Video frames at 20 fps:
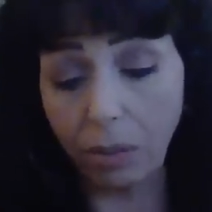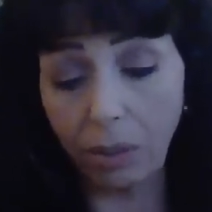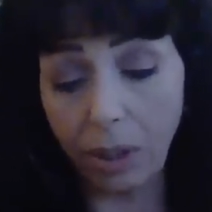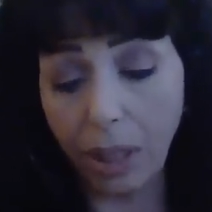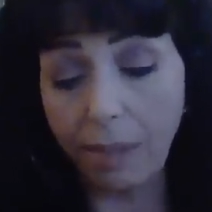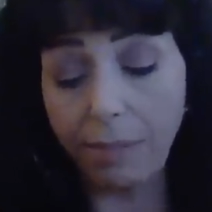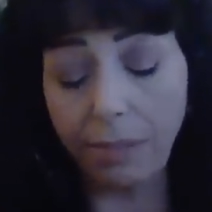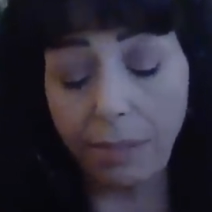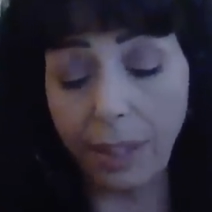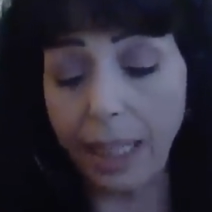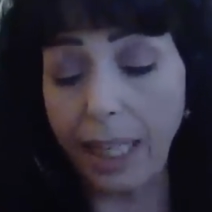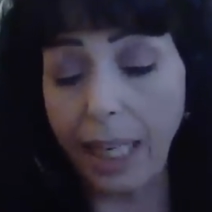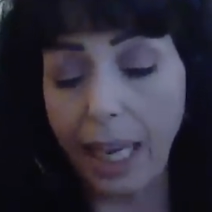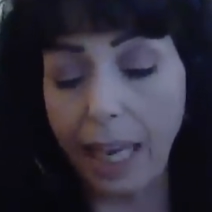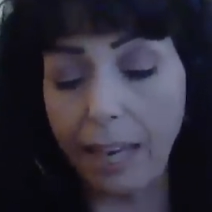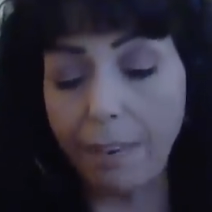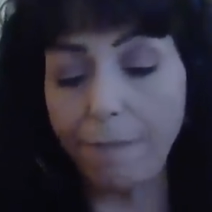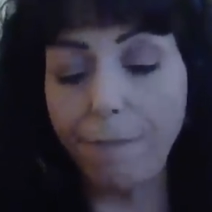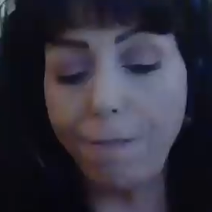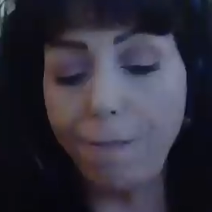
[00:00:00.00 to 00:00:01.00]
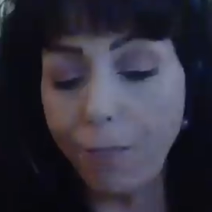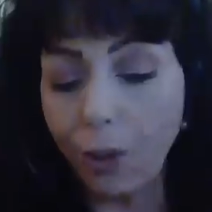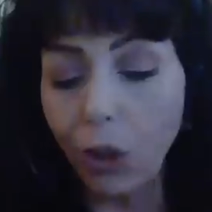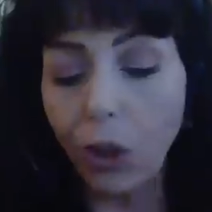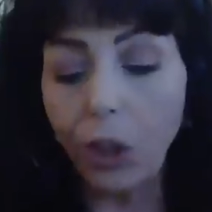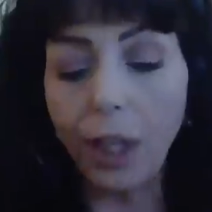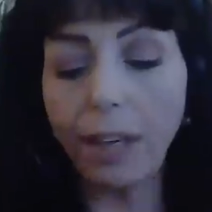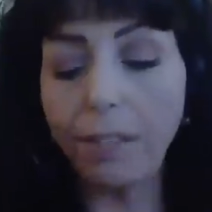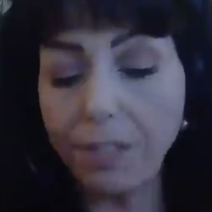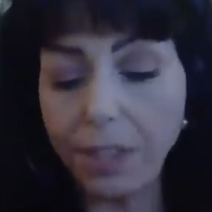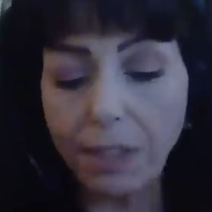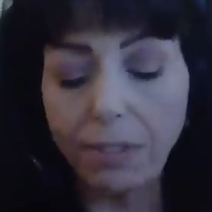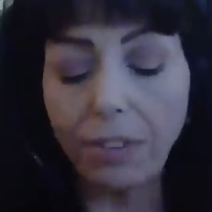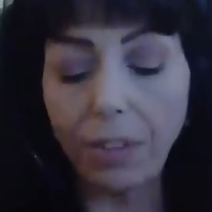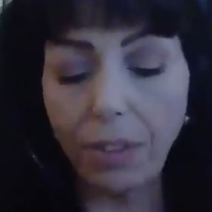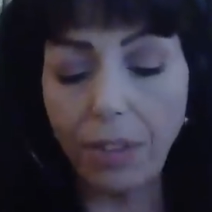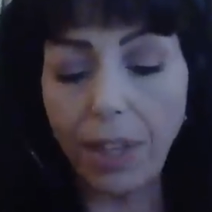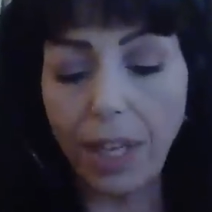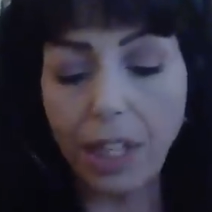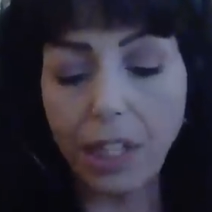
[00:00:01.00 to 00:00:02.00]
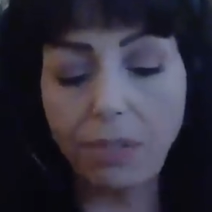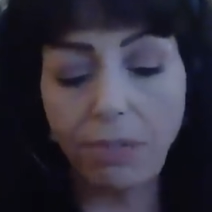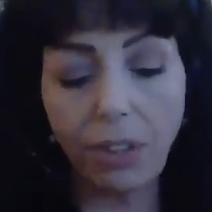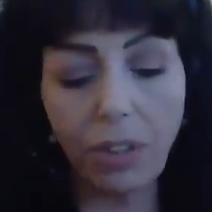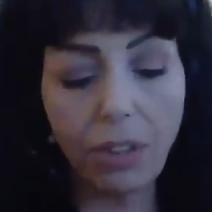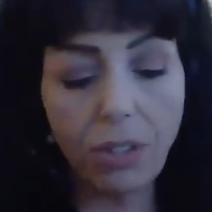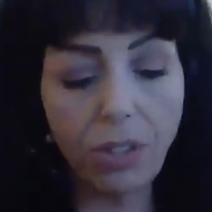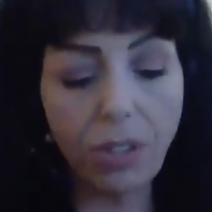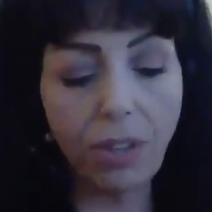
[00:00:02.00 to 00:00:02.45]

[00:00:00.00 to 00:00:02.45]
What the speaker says: lovely and full of different things for you,